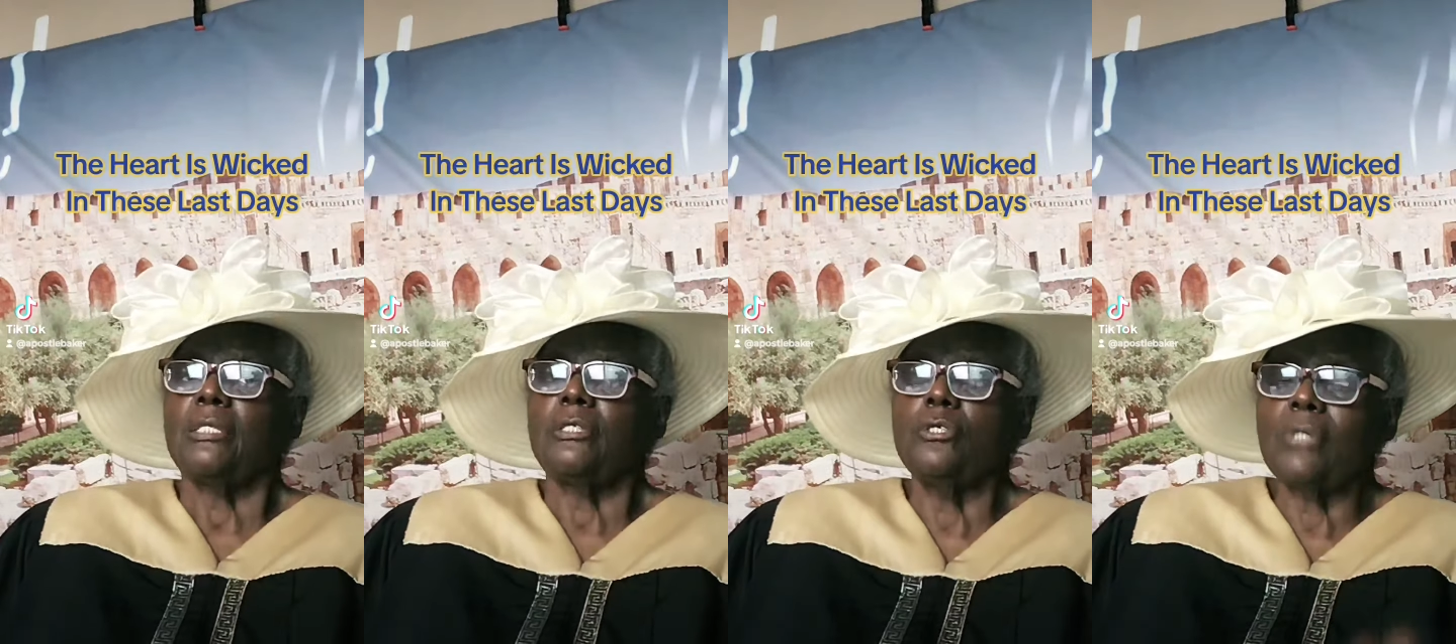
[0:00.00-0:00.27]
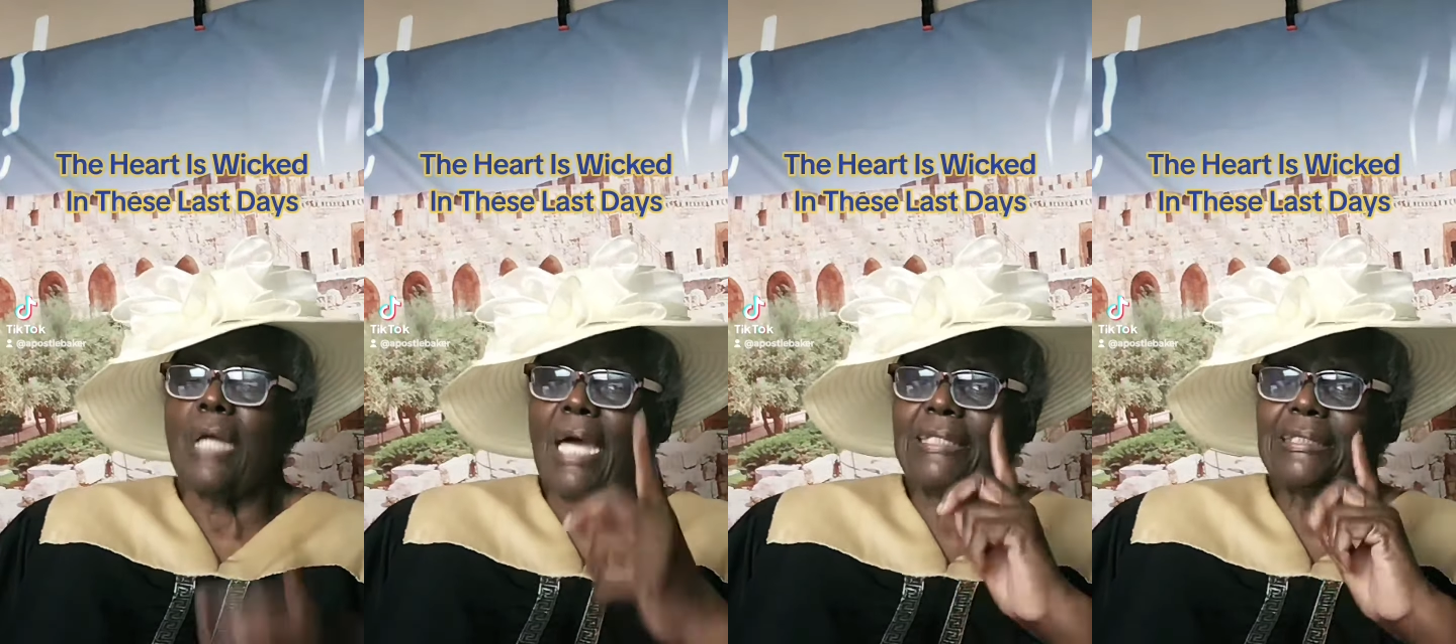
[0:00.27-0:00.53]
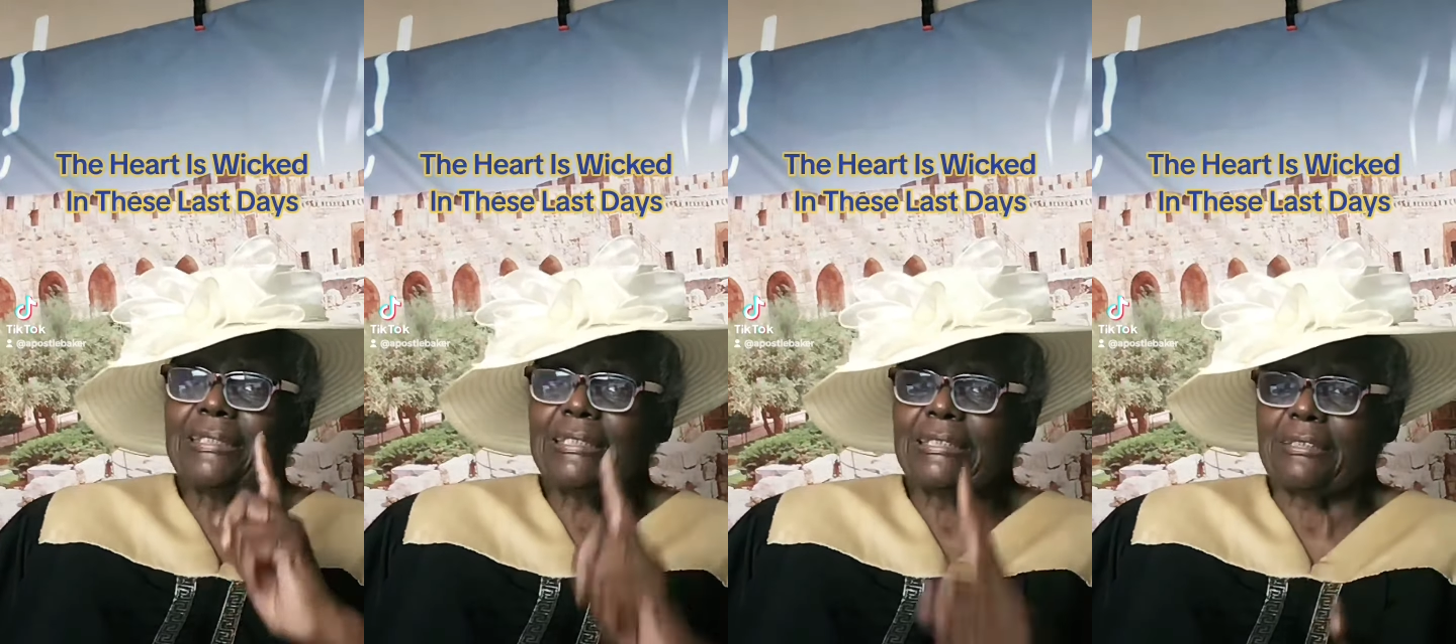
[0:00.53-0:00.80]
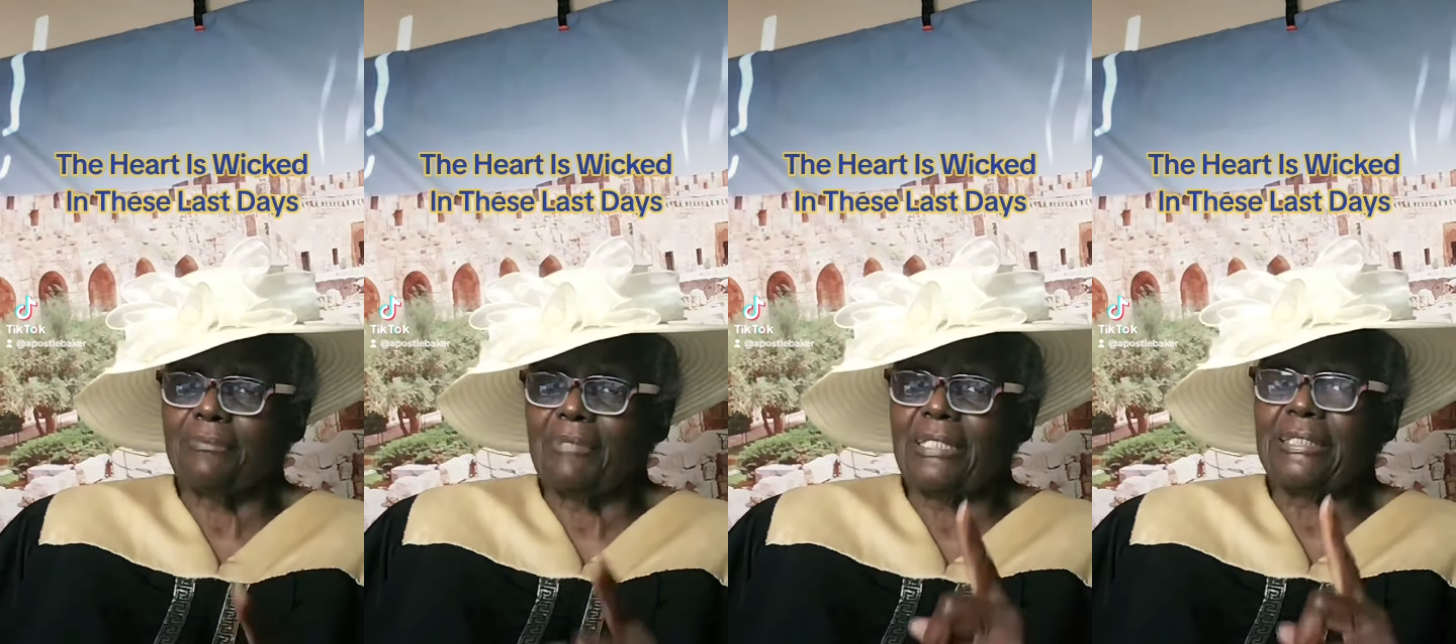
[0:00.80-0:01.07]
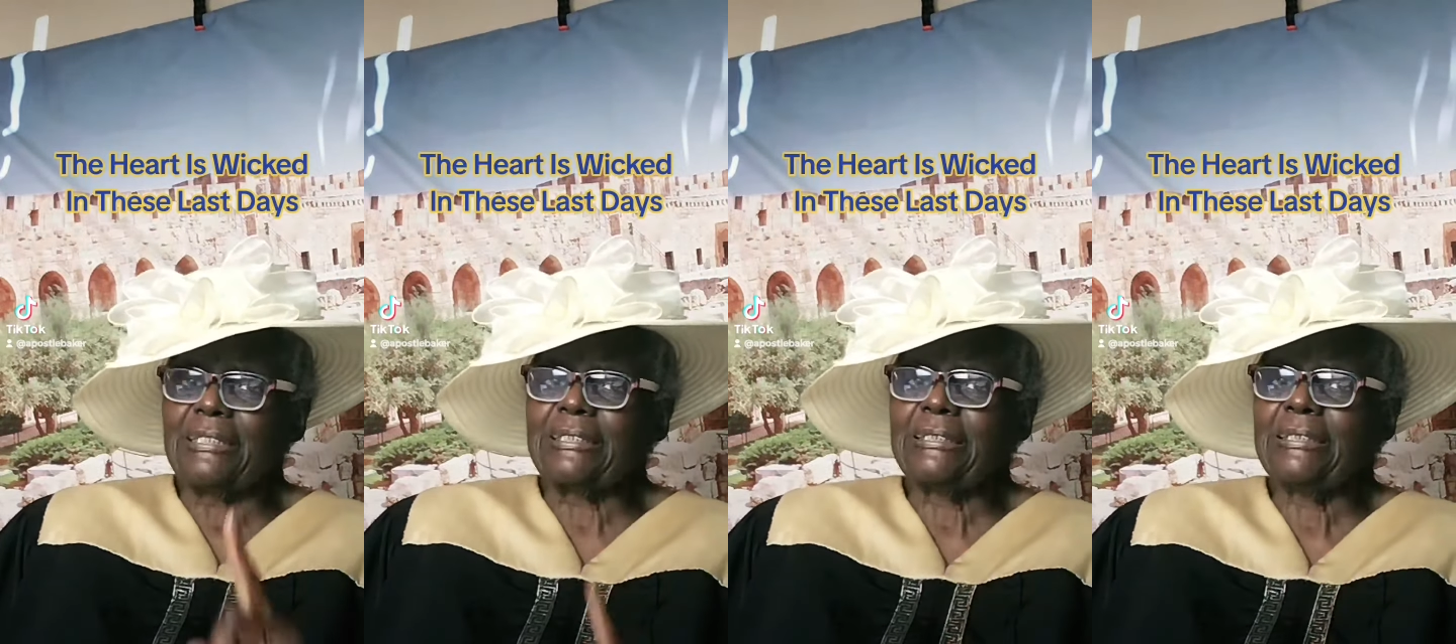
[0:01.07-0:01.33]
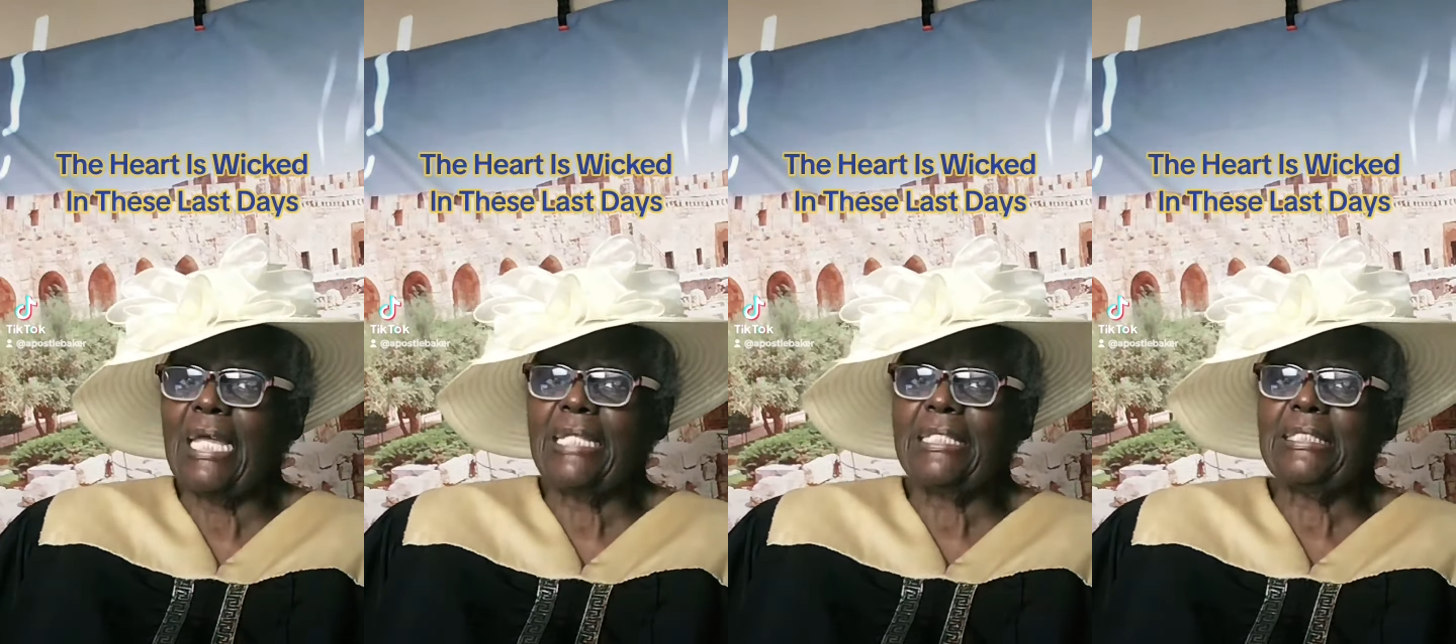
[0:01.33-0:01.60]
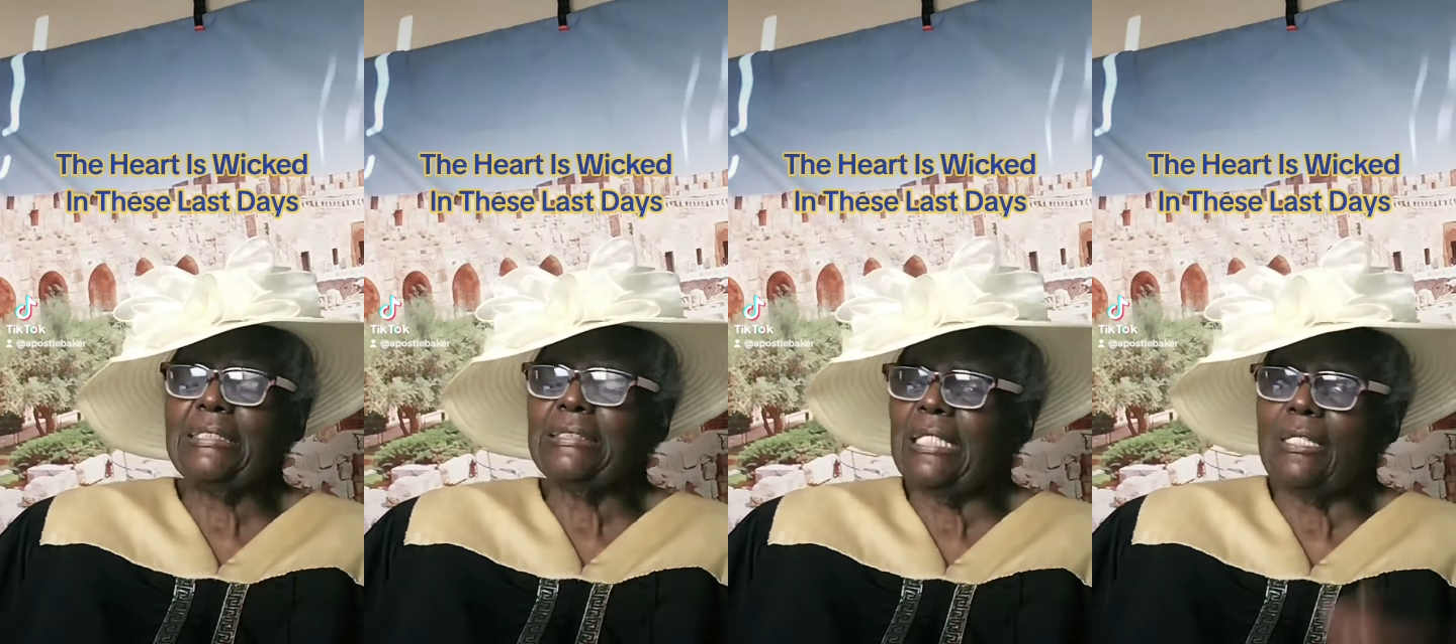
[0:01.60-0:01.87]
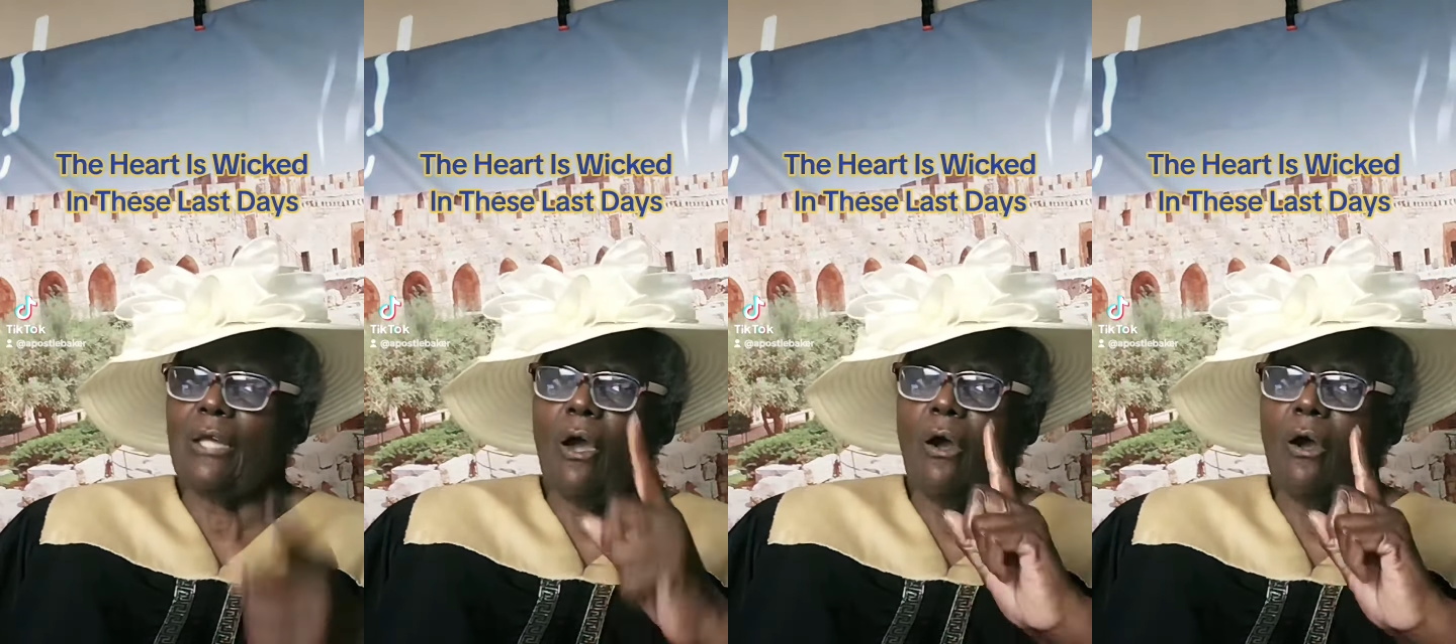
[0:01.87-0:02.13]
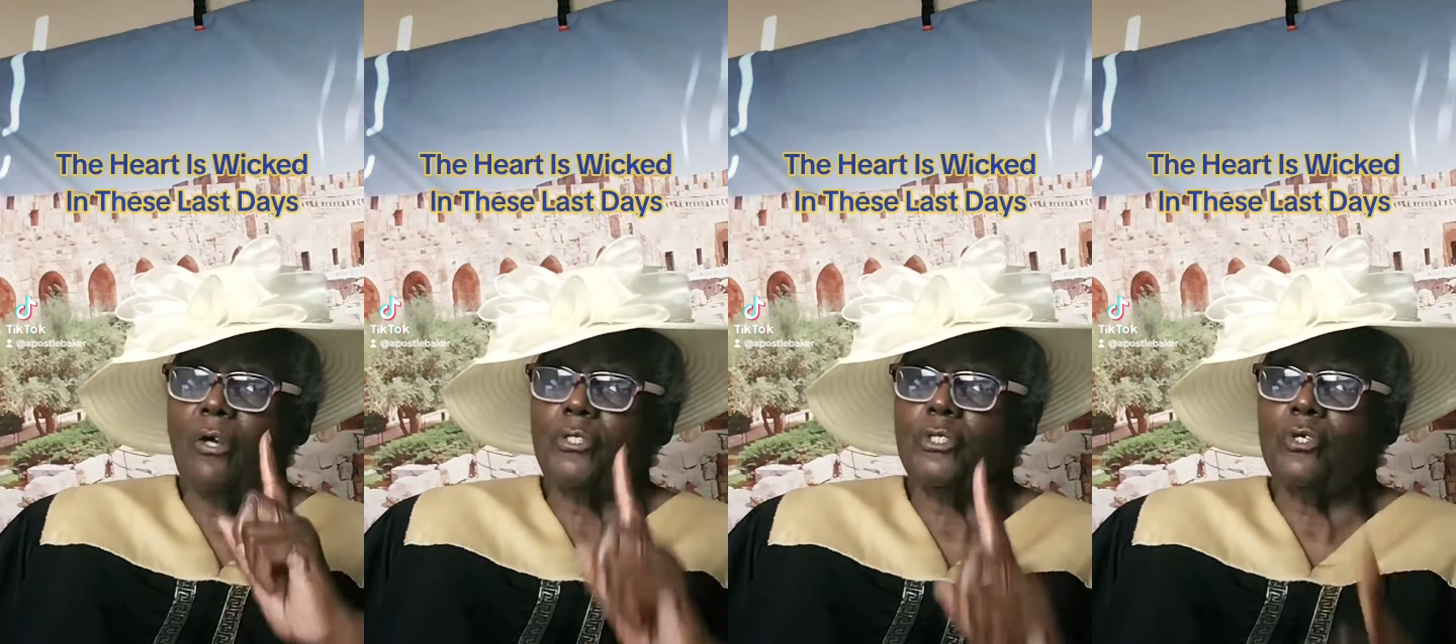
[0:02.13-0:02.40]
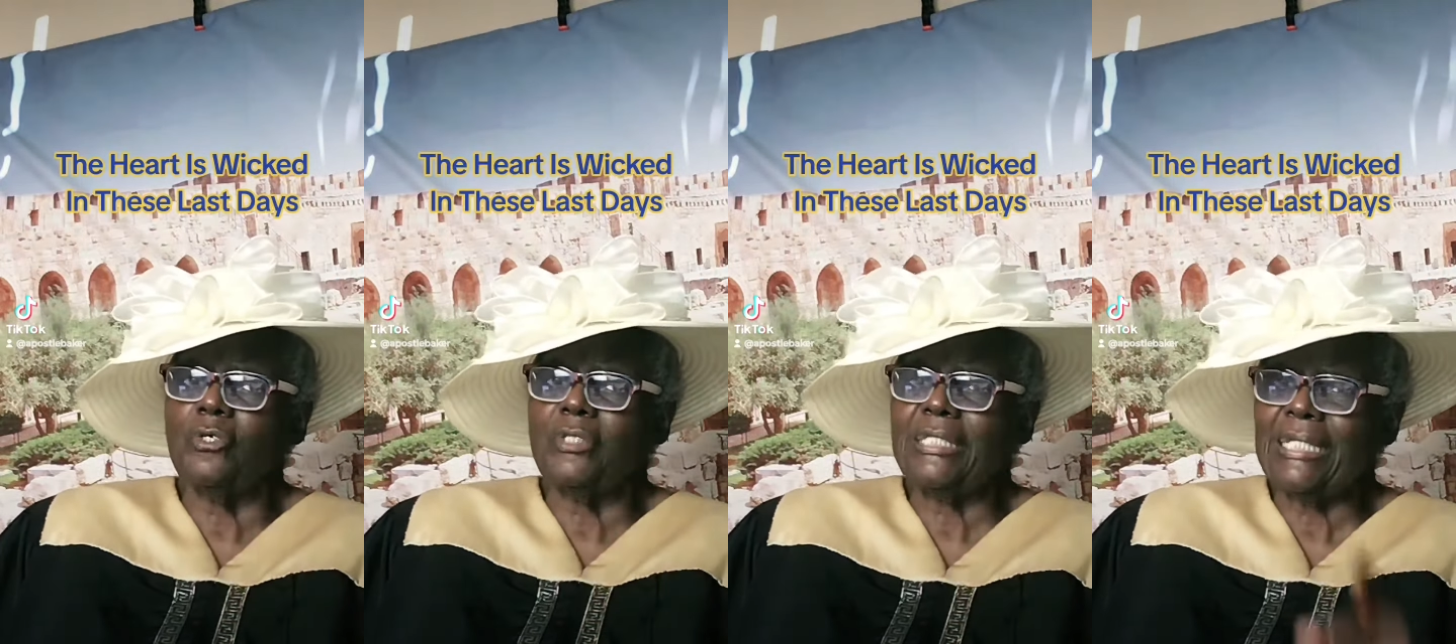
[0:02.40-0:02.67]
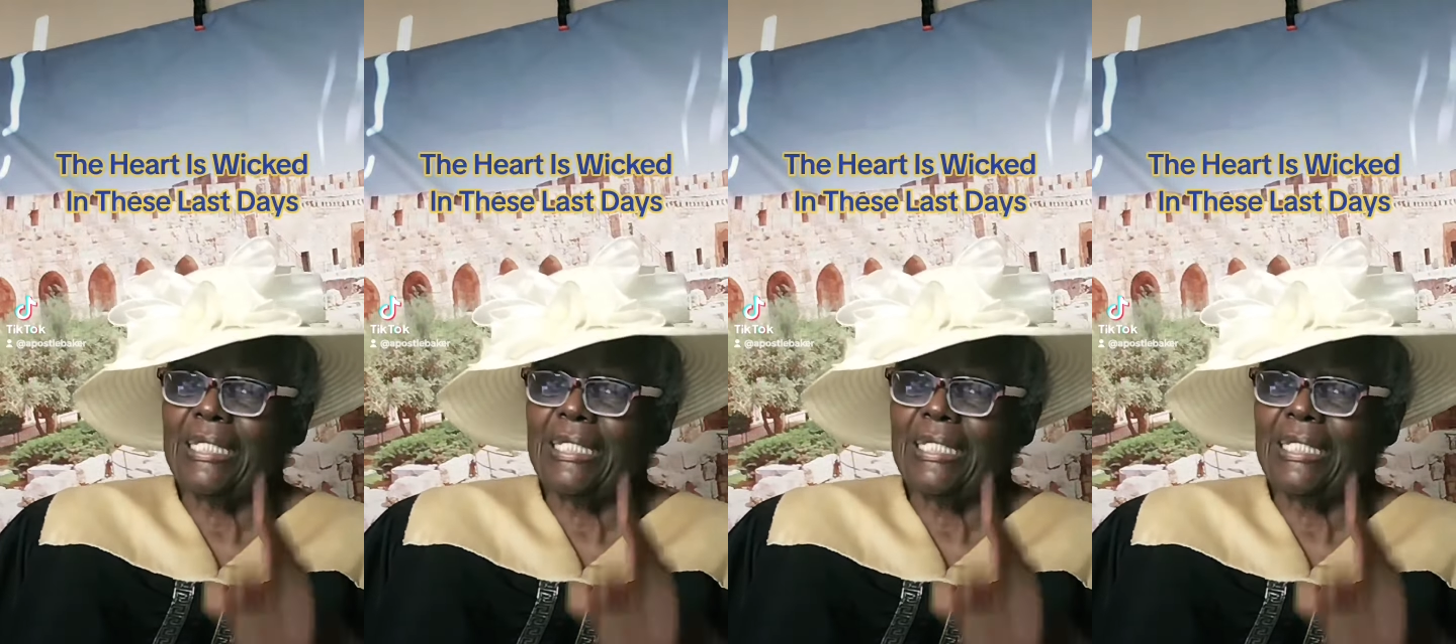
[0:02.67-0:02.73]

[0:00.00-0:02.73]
You got to get some understanding. He said, all your